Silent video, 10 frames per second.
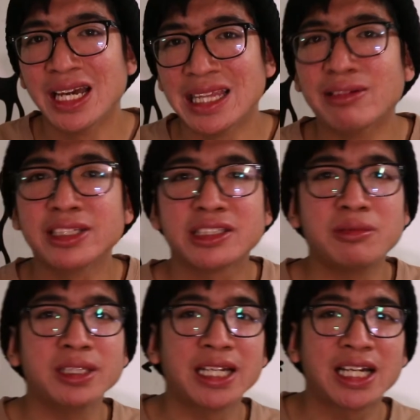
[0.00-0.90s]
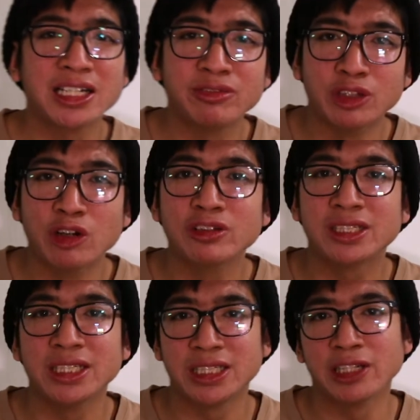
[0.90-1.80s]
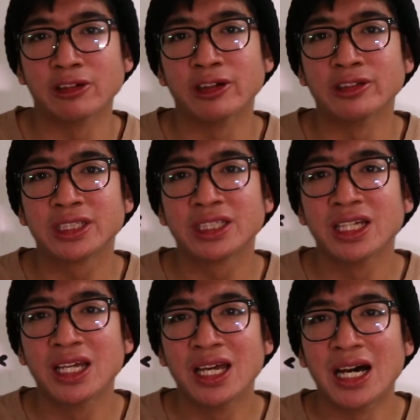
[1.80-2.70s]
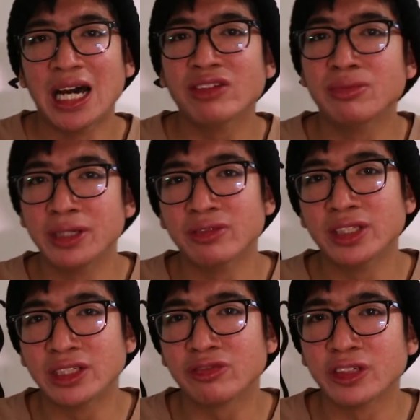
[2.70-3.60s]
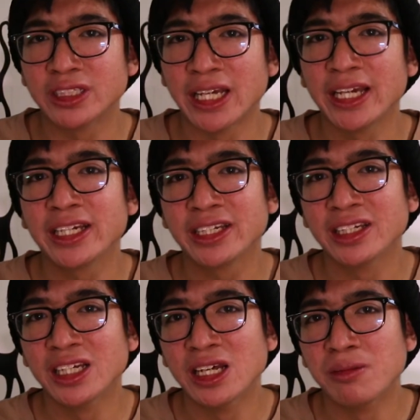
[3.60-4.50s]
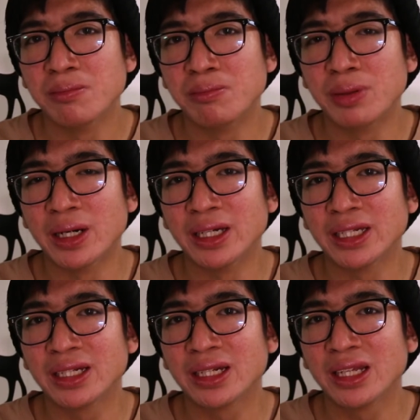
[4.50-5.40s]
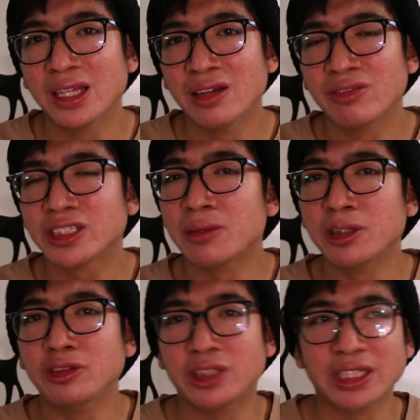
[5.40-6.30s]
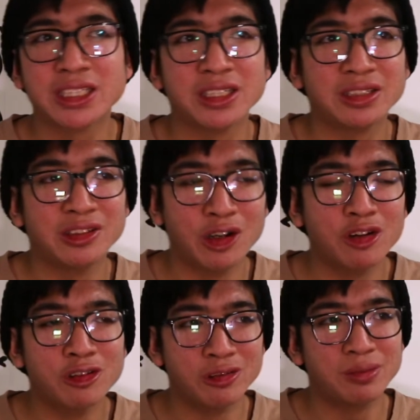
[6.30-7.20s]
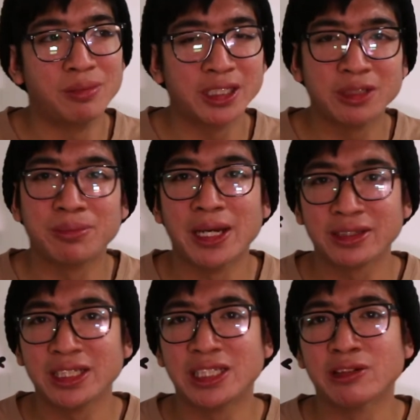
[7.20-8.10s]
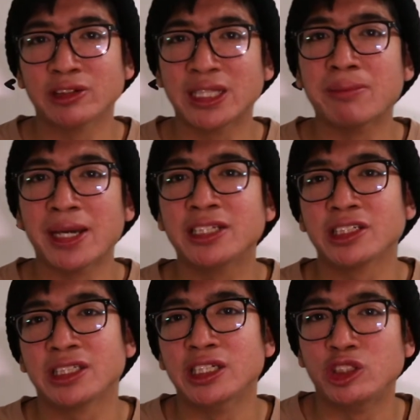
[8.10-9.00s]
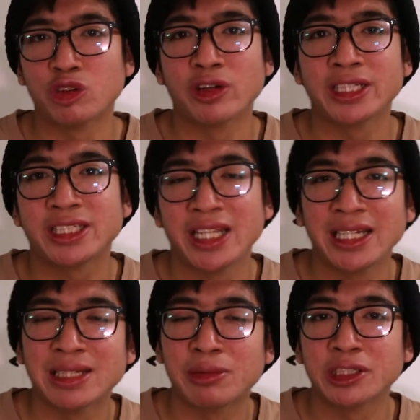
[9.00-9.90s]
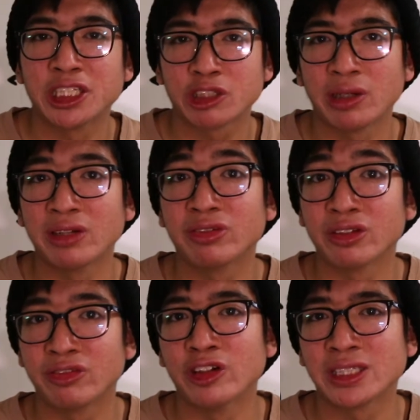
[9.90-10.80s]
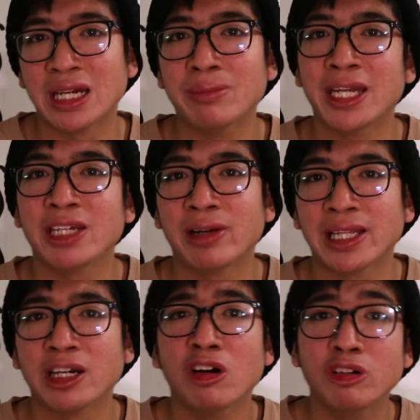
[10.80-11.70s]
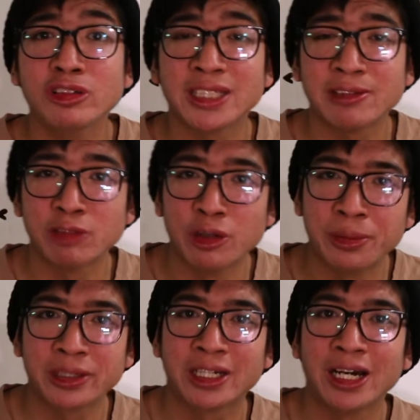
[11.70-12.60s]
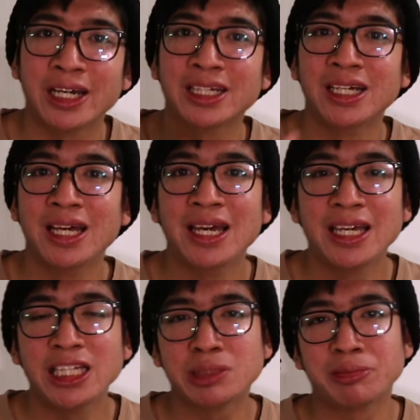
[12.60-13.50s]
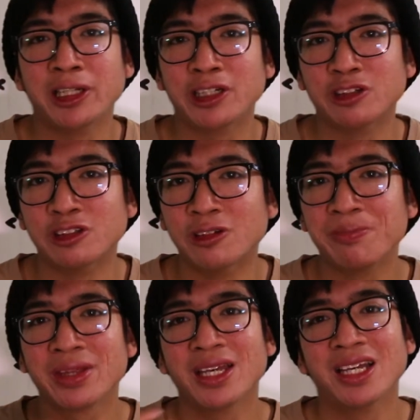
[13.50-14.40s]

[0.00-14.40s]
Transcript: Now, as someone that kind of knows these heroes, I have a bit of a different take. But for someone who doesn't know much about these heroes, they may just enjoy seeing them on the screen for the first time anyway. Like, oh, who's that robot guy? He's pretty cool.